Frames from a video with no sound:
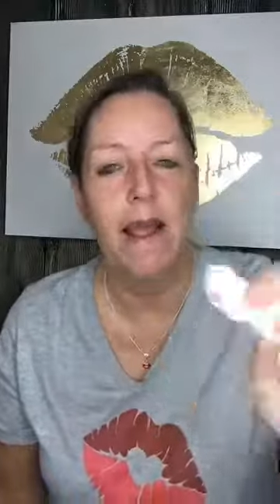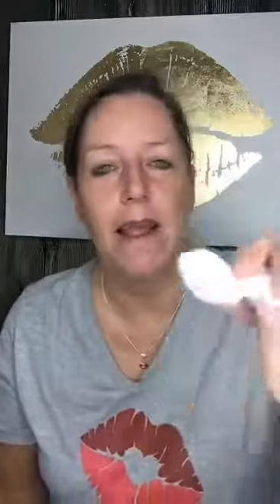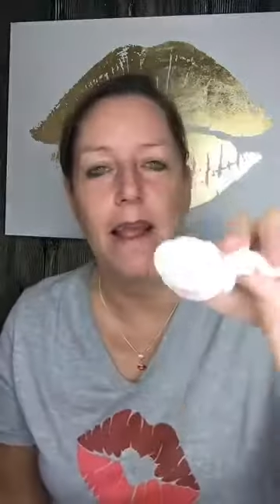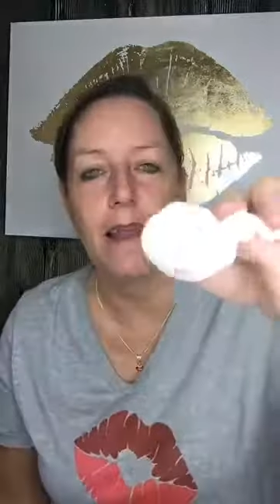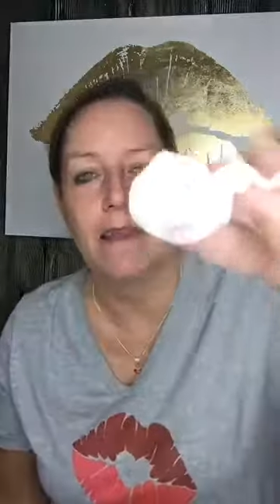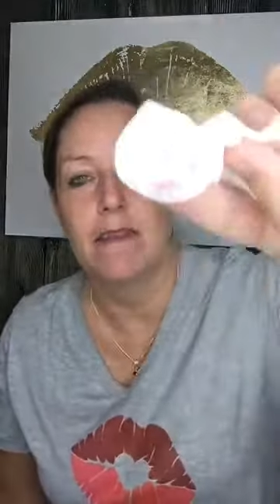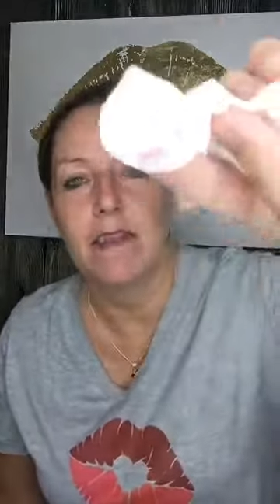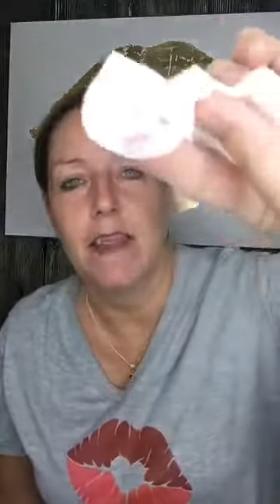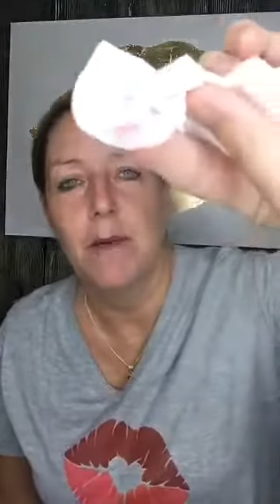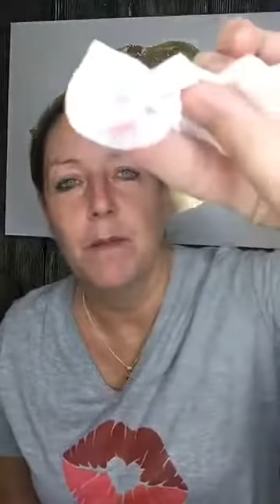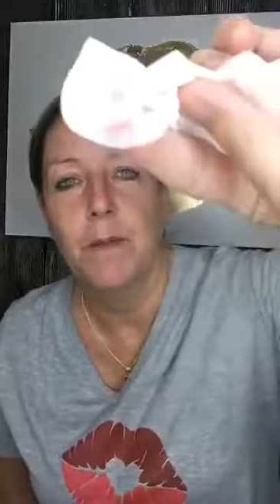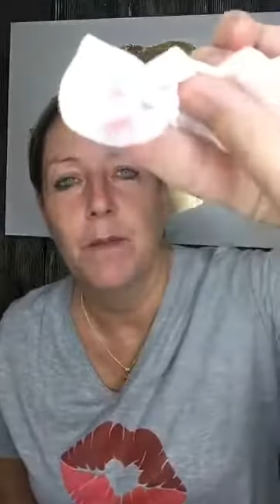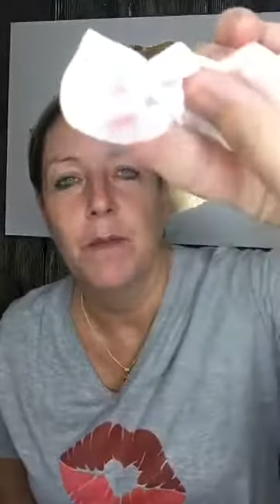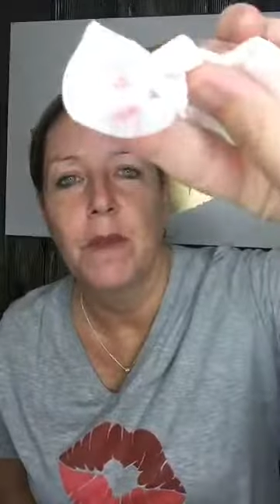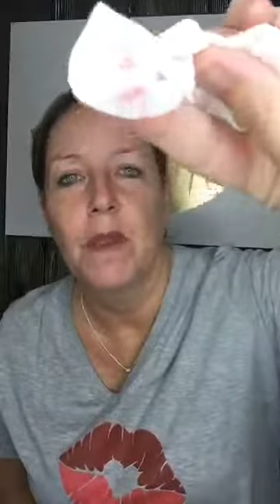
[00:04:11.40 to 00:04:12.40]
And see?
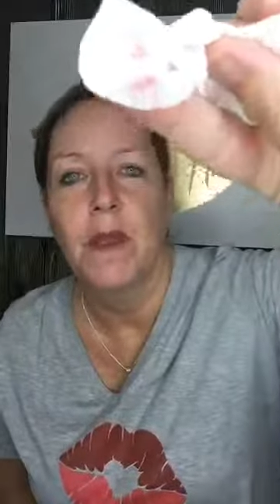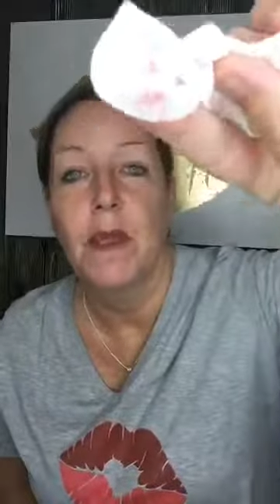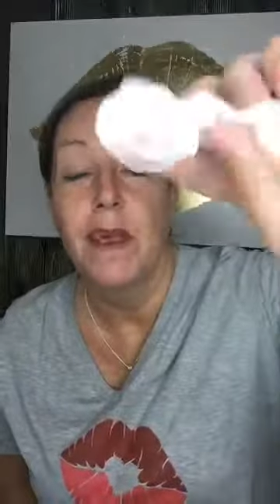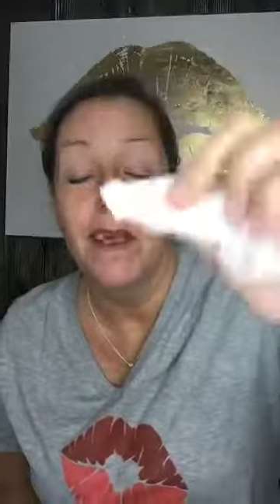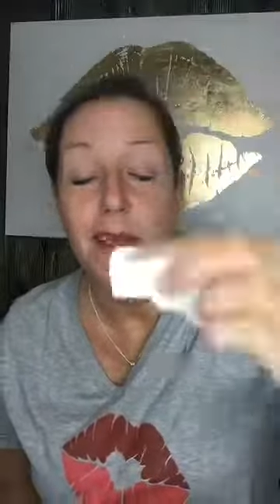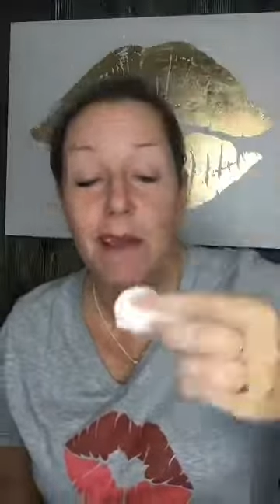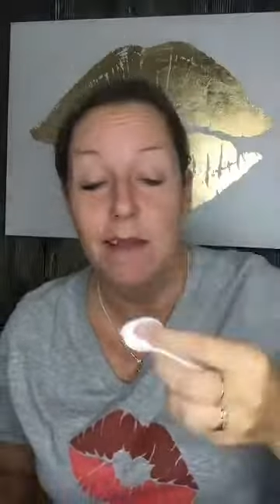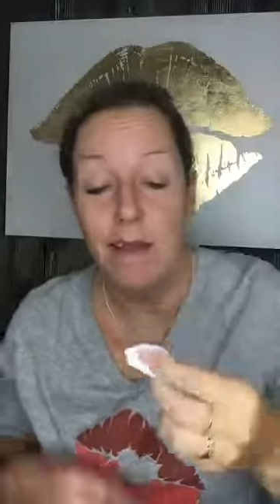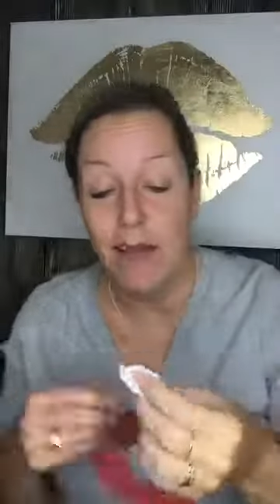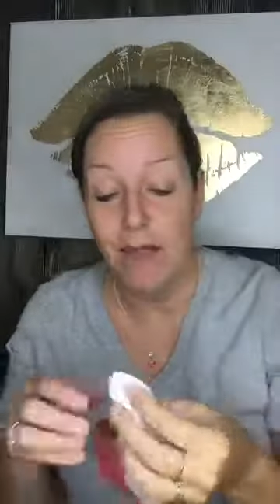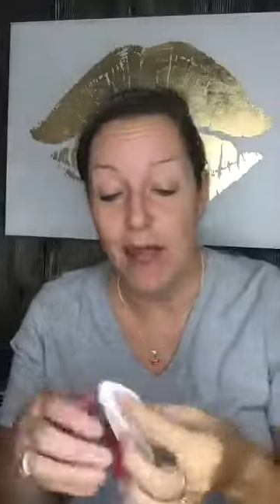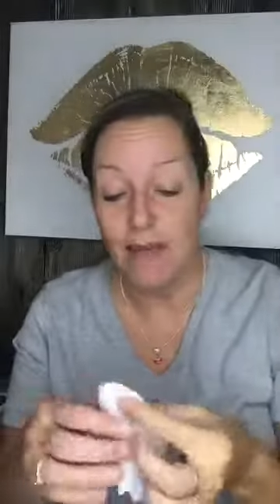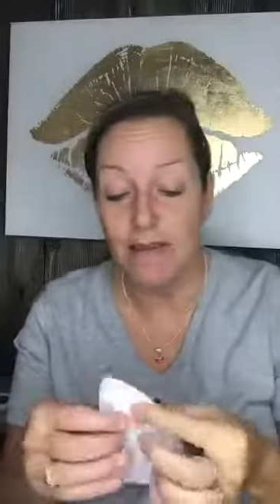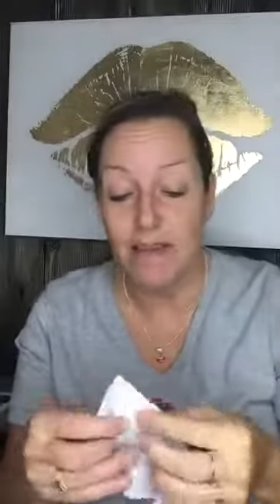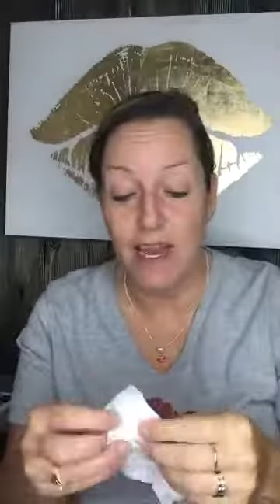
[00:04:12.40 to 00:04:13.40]
Now
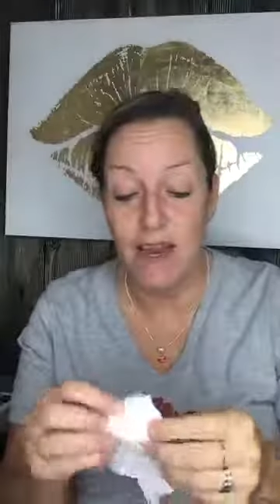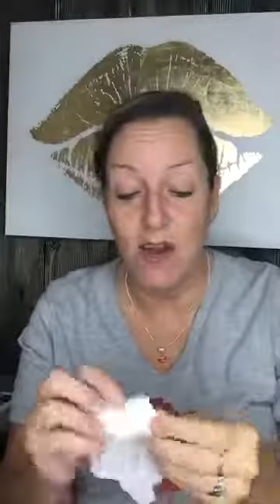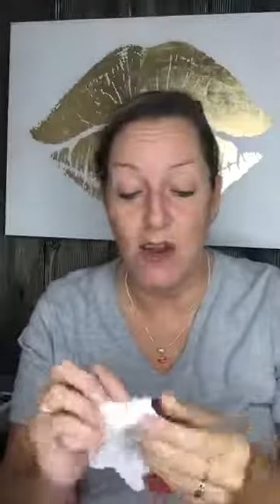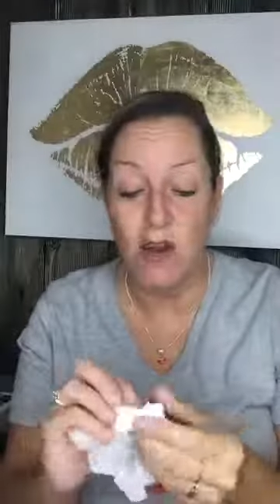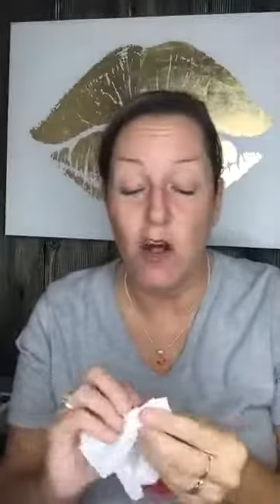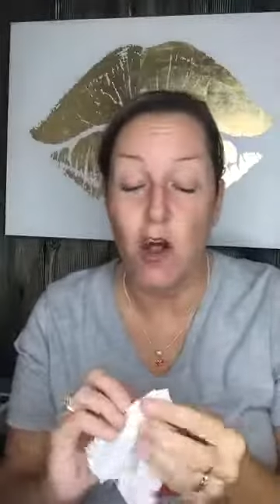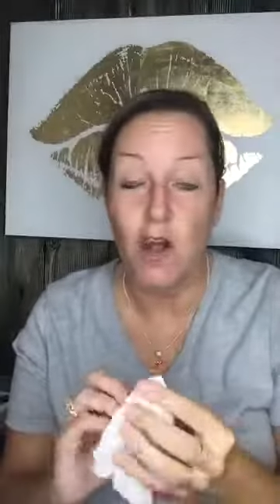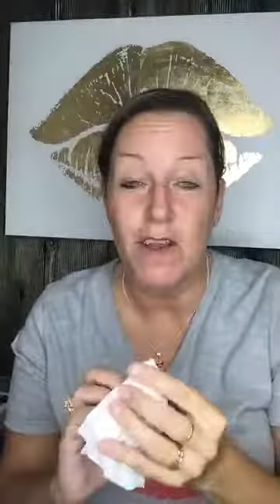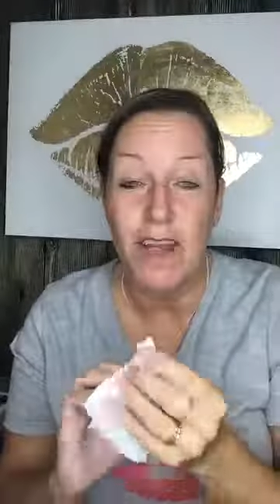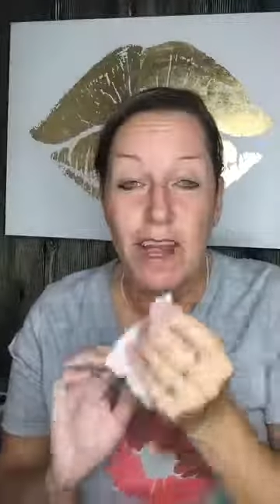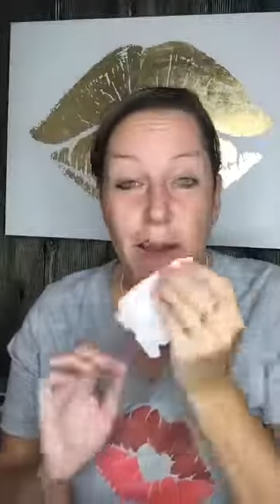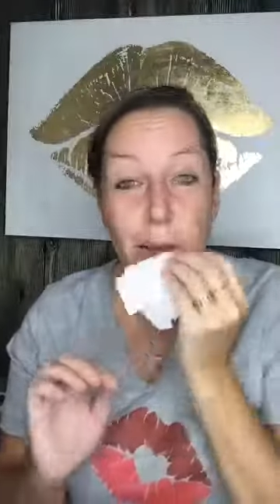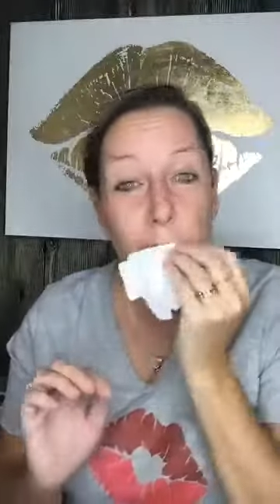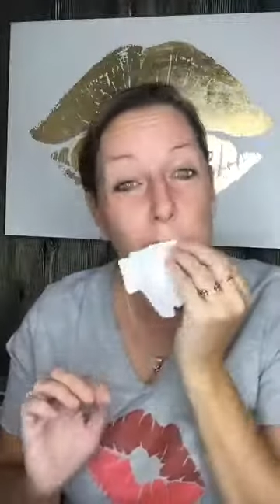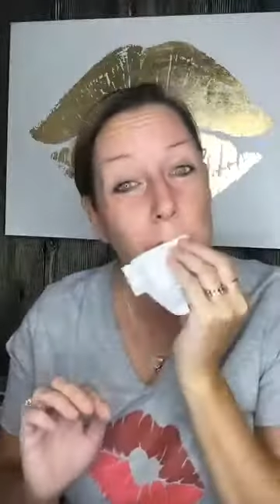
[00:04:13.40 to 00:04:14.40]
that stayed on all night.